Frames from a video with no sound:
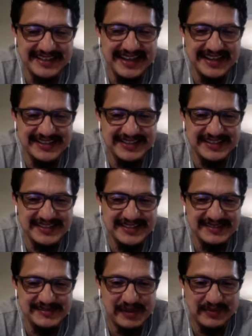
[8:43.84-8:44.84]
actually
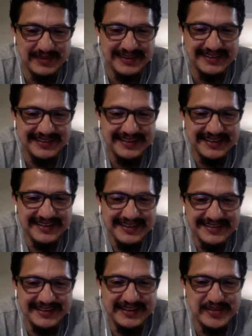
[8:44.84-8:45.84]
I mean,
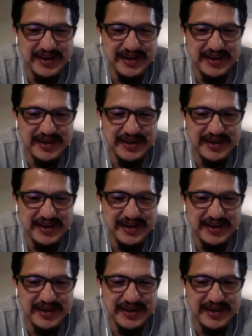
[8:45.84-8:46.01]
did he try to